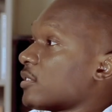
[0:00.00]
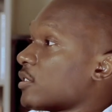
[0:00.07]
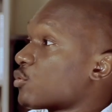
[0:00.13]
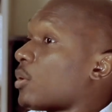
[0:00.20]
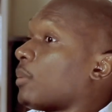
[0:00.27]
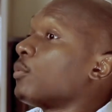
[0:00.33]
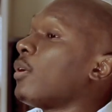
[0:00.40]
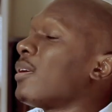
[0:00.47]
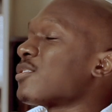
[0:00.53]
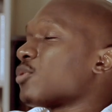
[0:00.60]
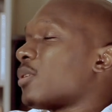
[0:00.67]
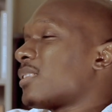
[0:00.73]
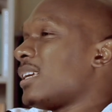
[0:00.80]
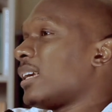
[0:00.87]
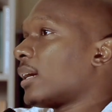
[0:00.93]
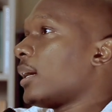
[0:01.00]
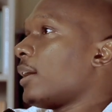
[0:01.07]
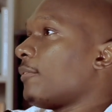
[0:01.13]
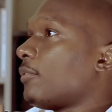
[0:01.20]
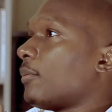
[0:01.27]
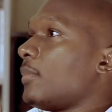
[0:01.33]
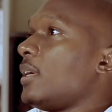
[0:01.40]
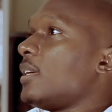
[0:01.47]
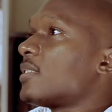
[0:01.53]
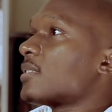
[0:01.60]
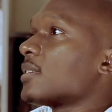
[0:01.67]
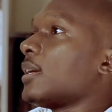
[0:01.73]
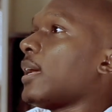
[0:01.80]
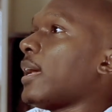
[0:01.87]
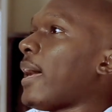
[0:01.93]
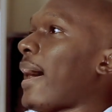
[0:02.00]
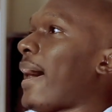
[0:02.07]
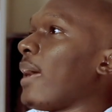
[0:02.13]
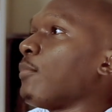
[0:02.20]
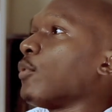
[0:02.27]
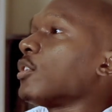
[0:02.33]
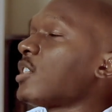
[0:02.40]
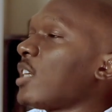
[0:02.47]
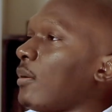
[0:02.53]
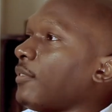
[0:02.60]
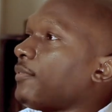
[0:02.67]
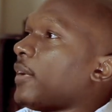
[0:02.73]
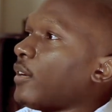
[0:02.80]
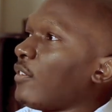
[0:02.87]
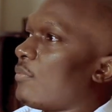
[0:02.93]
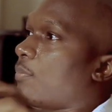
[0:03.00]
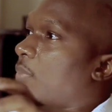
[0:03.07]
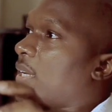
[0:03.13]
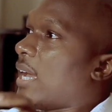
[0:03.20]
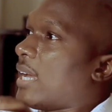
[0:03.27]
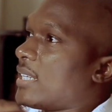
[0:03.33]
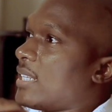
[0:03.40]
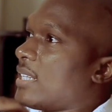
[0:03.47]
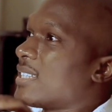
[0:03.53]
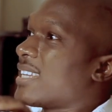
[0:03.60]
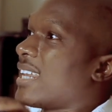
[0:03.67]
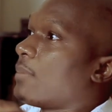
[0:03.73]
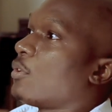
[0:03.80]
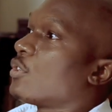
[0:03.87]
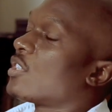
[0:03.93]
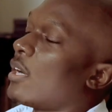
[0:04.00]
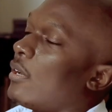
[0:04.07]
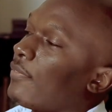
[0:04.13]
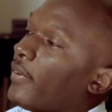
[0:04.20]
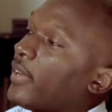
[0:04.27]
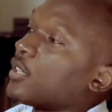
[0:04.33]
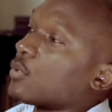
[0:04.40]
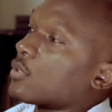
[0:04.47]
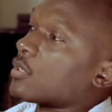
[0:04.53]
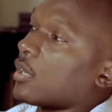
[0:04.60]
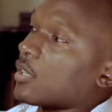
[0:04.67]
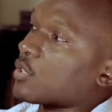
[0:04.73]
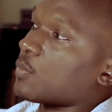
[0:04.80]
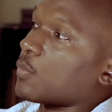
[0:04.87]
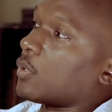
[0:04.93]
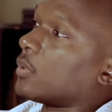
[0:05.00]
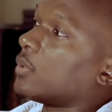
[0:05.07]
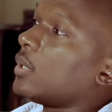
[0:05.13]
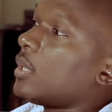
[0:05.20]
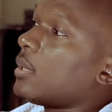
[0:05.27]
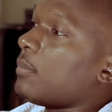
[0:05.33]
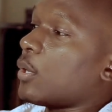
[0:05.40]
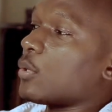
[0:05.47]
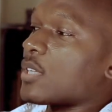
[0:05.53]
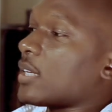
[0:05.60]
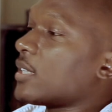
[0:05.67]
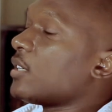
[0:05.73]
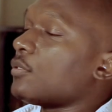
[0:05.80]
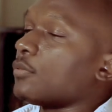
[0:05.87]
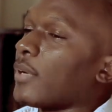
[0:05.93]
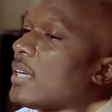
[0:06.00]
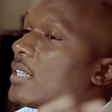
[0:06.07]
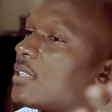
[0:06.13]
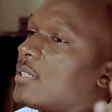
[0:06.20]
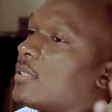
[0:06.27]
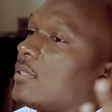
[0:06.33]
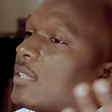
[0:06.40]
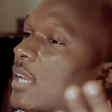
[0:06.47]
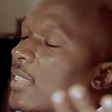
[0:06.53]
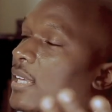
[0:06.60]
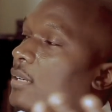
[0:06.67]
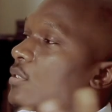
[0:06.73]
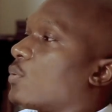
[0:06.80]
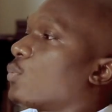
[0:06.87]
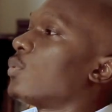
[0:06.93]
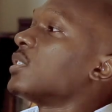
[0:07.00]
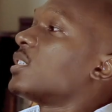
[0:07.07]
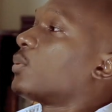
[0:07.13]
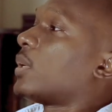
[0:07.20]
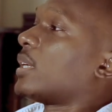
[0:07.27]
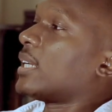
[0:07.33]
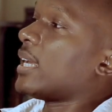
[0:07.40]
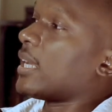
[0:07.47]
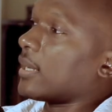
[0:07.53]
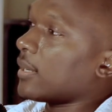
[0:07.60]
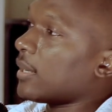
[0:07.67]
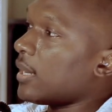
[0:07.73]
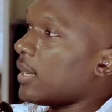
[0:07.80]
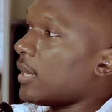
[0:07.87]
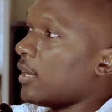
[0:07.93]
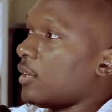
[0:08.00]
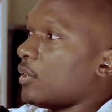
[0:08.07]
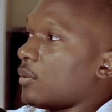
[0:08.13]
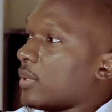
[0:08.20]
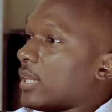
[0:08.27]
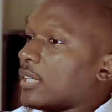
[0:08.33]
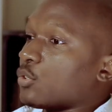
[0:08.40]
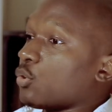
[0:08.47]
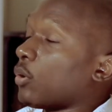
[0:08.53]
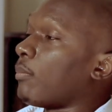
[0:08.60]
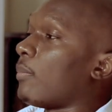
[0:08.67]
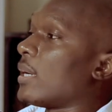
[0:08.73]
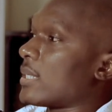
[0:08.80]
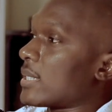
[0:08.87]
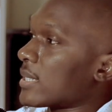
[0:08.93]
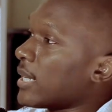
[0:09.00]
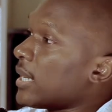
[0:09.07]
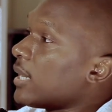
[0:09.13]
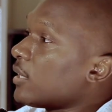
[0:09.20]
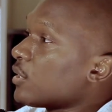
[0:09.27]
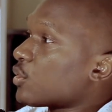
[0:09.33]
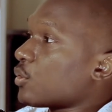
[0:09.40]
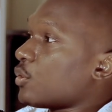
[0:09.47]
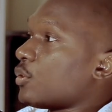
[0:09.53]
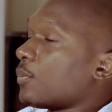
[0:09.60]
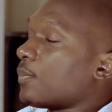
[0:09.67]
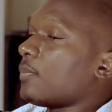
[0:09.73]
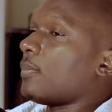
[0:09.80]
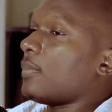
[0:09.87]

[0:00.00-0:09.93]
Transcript: So I'm not. So I think for me, I am not terrified of big ideas, and I'm not terrified to start small, because I didn't write 10,000 words in one day. You know, that took months. So